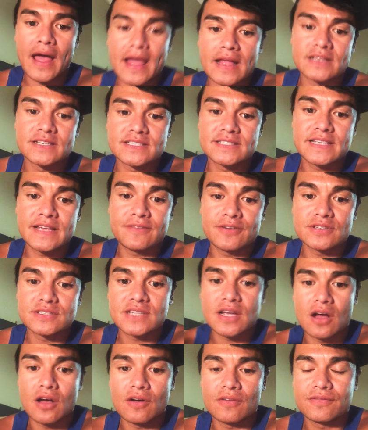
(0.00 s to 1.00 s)
and just give
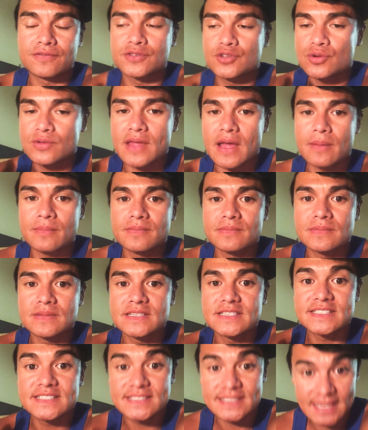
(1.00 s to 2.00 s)
yourself to them
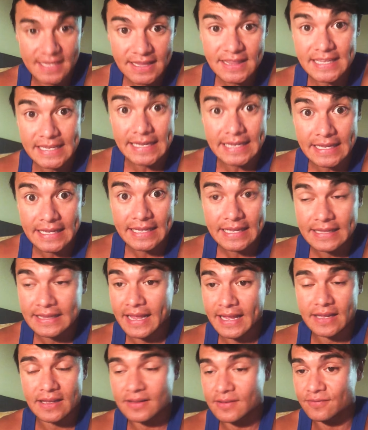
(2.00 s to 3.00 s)
silly,
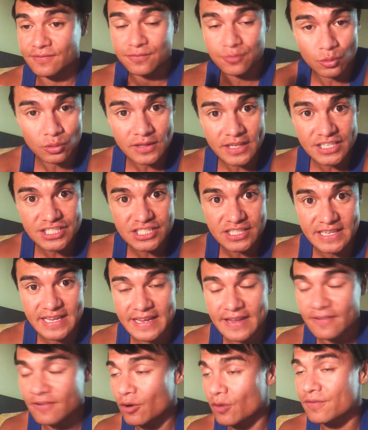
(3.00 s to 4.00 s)
like
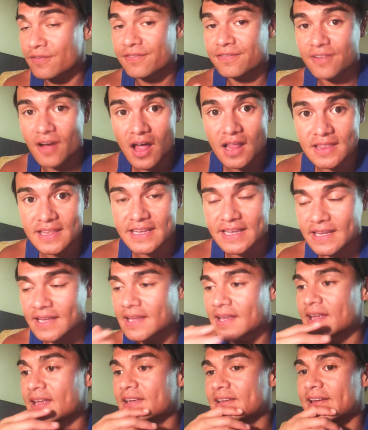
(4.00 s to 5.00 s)
foolishly or folly,
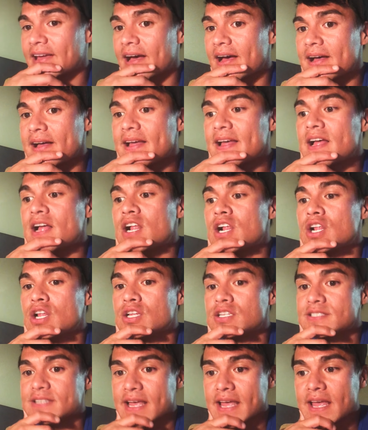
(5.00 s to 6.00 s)
yeah?
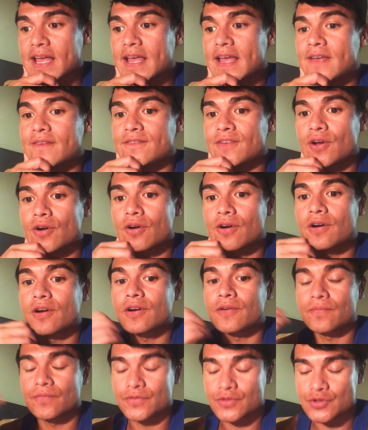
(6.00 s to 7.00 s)
Save
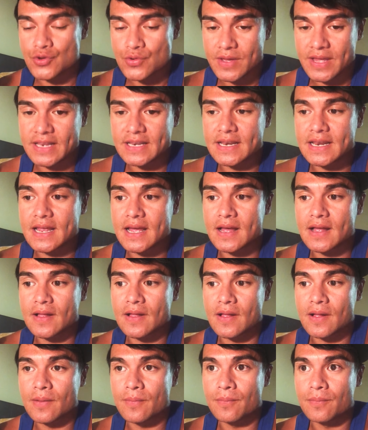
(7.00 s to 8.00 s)
your, you can
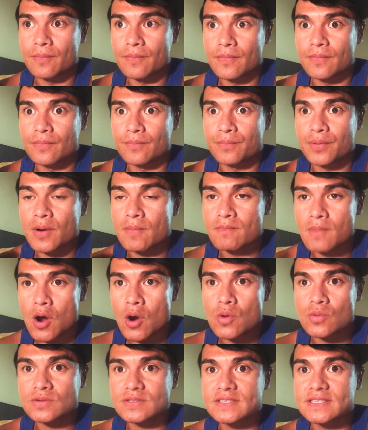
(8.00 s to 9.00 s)

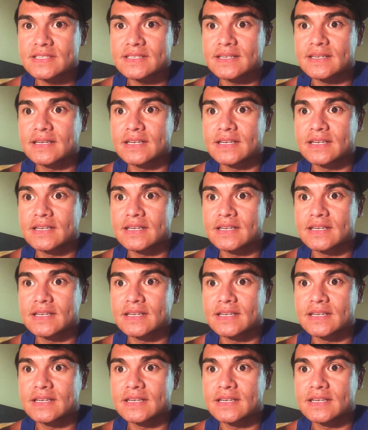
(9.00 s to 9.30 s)
promote